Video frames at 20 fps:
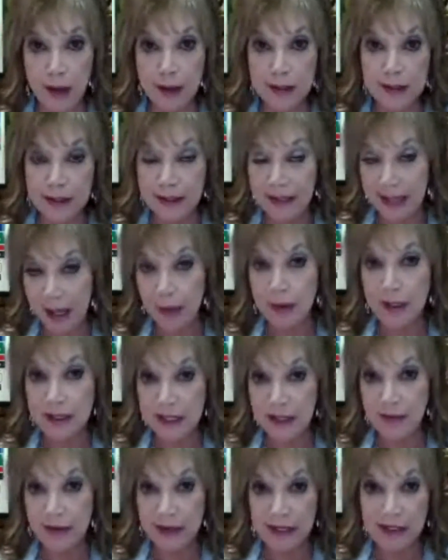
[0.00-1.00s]

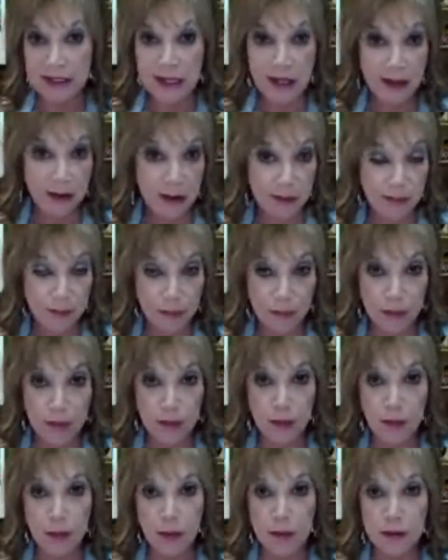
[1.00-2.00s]

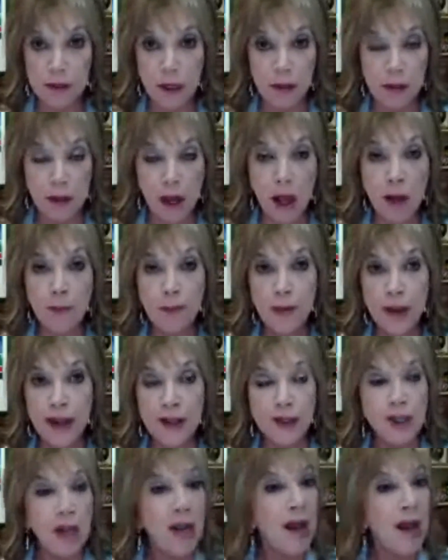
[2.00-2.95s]
laurasilvaquesada.com page,